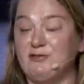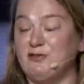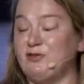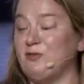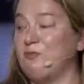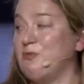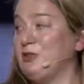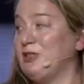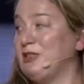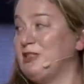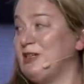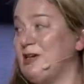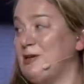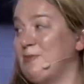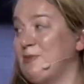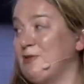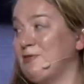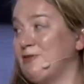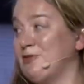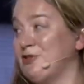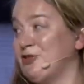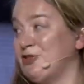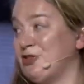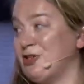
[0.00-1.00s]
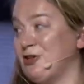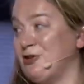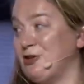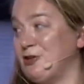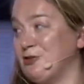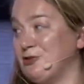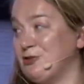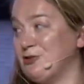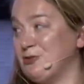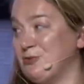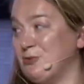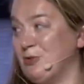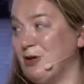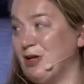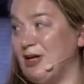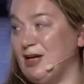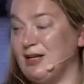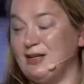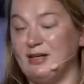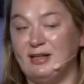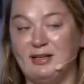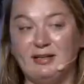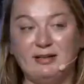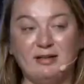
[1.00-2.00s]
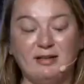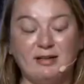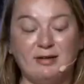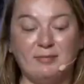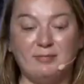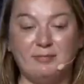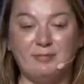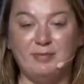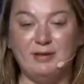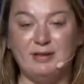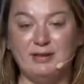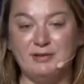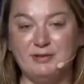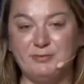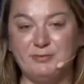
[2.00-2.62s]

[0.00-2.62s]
on what type of insurance we're getting, because